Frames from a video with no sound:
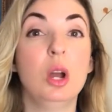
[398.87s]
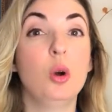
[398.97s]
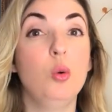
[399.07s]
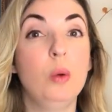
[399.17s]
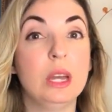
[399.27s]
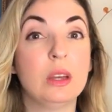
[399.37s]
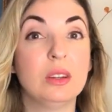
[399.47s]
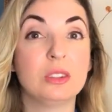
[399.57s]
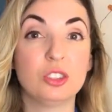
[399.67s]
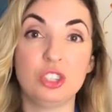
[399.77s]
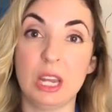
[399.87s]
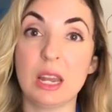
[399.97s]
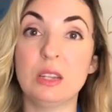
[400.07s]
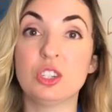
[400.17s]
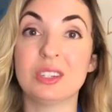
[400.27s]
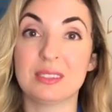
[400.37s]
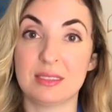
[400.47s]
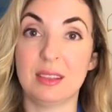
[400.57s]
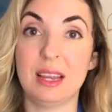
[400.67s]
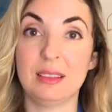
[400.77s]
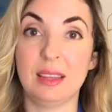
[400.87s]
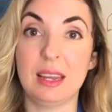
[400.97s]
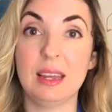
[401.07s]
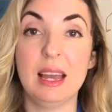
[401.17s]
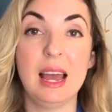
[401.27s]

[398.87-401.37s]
will change slightly.